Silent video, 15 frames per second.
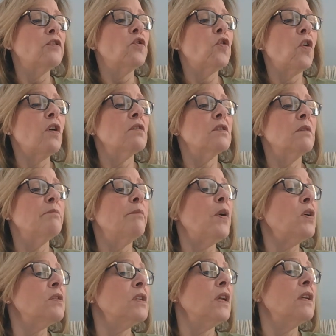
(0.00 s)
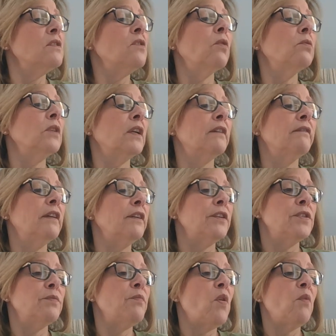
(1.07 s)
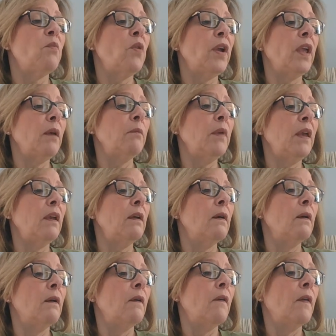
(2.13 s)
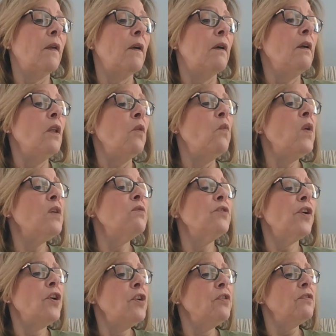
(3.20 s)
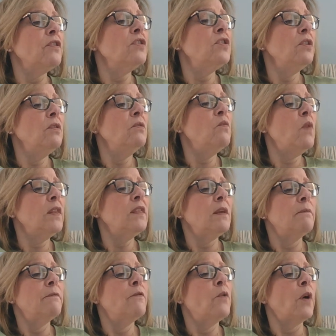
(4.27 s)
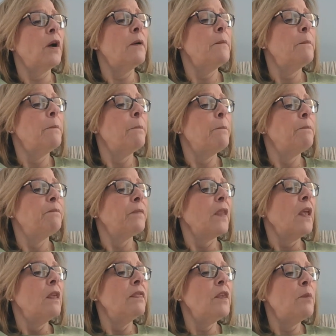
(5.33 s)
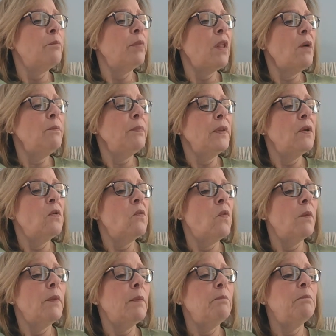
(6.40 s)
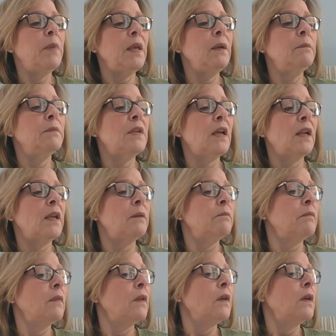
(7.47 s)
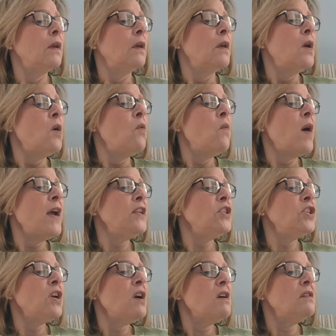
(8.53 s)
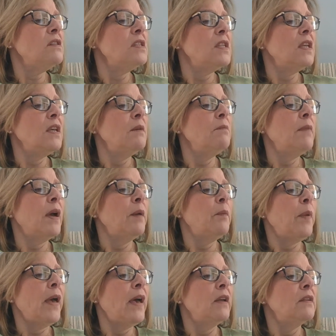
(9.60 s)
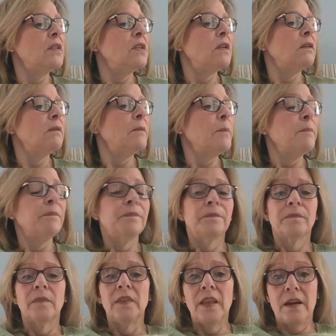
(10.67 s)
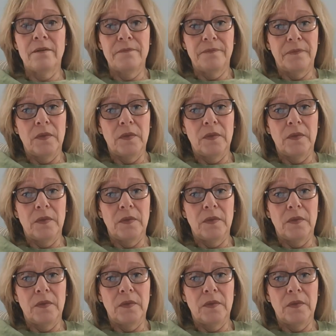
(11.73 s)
cross and bossy as only a very small boy can be. What on earth do you want them for? The plump little woman beamed at him. Why, Charlesie, my pet. Now,